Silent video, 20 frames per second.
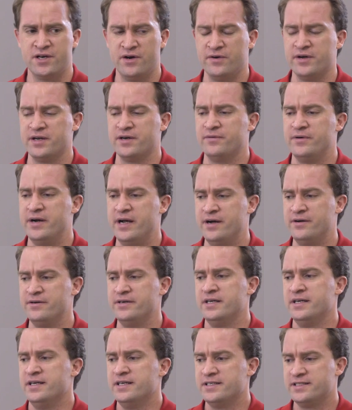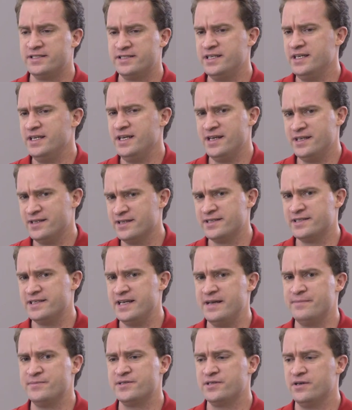going around singing the
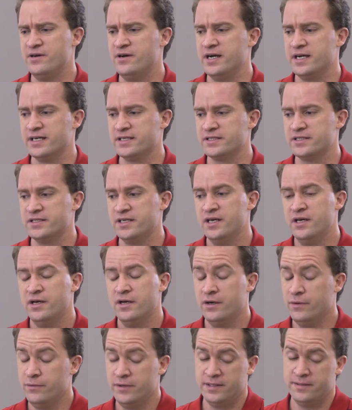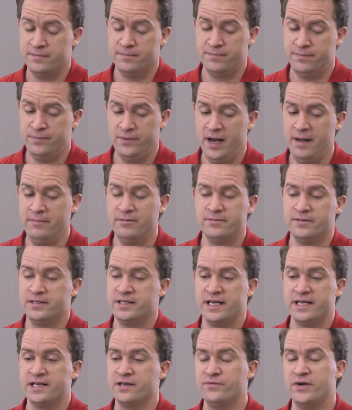same songs, when probably
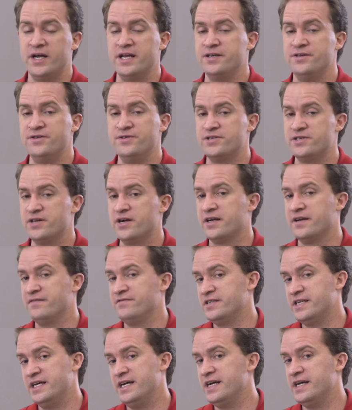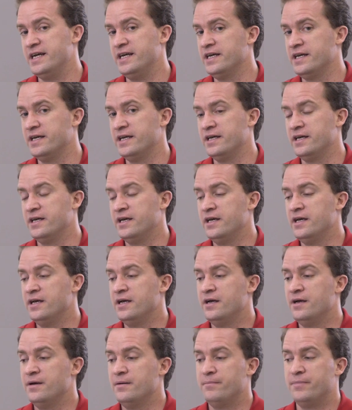they could write a new song every day.
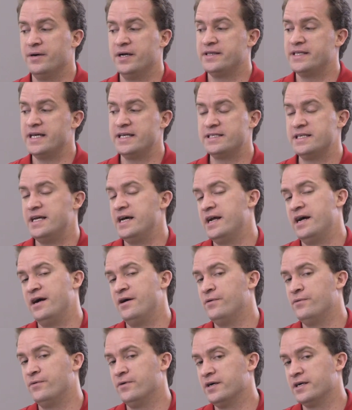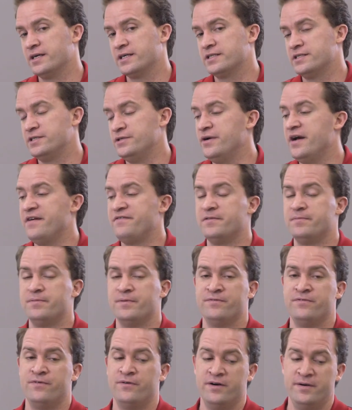But that's not how it works. You have to
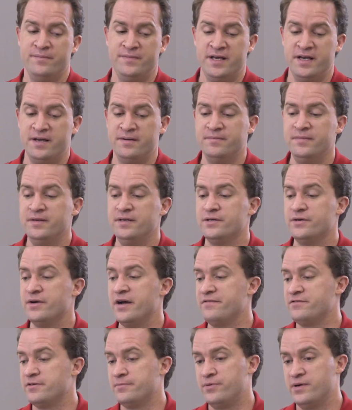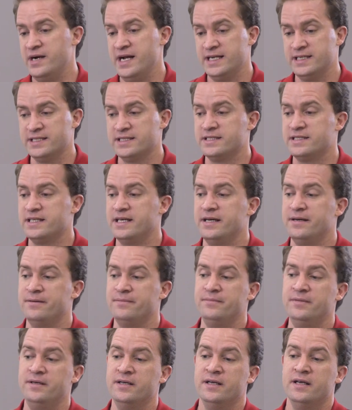perform them, you have to practice
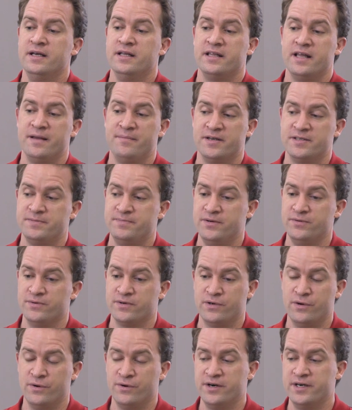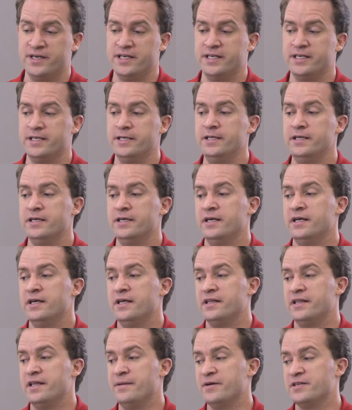them, they must be recorded,
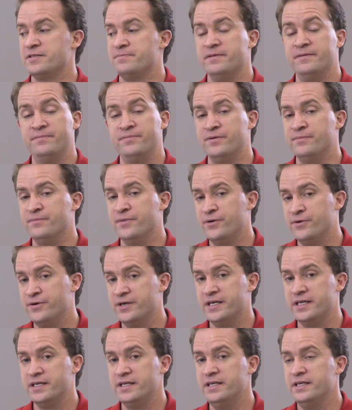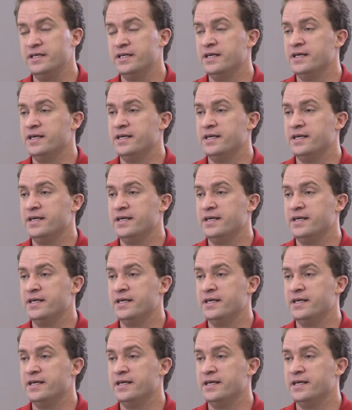they must be promoted.